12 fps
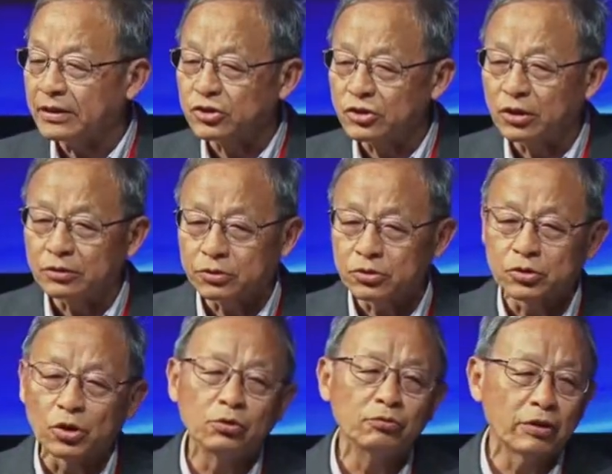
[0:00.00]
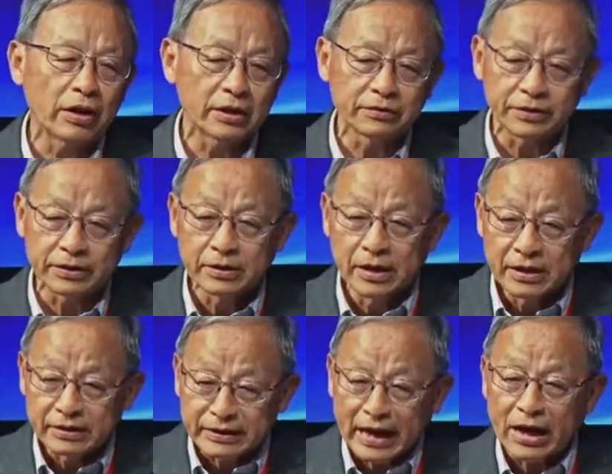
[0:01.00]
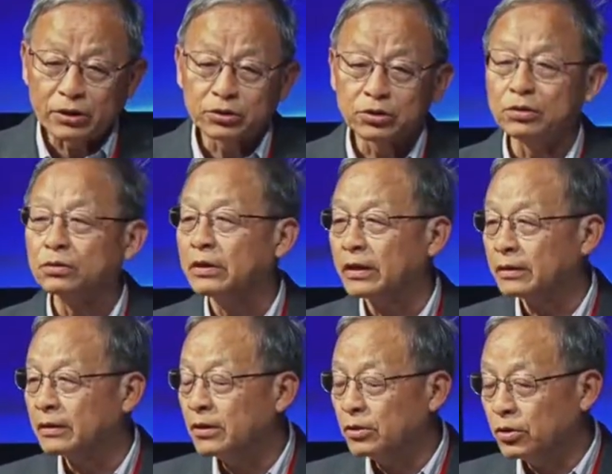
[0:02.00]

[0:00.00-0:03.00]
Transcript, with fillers: It's not so relevant now to the